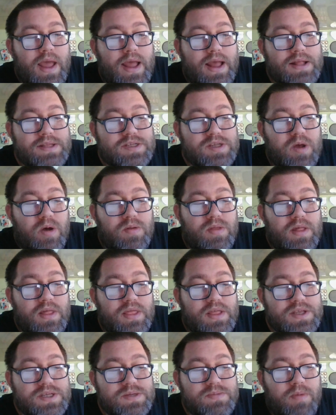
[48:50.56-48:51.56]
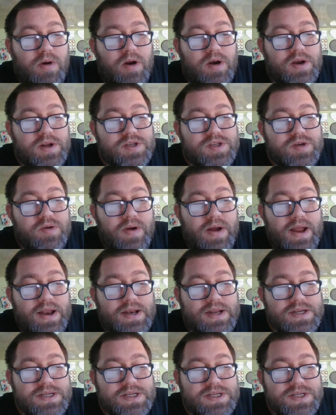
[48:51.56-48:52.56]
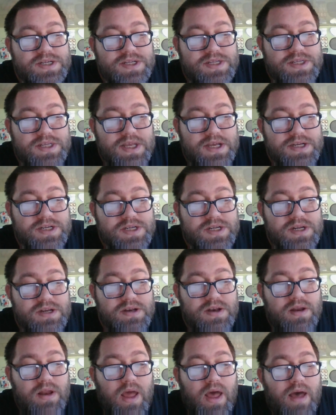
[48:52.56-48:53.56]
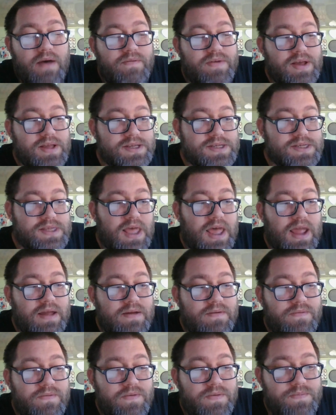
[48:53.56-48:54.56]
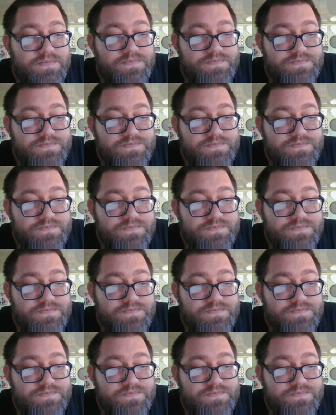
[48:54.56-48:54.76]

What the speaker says: It's only the smartest, grandest decision of his life.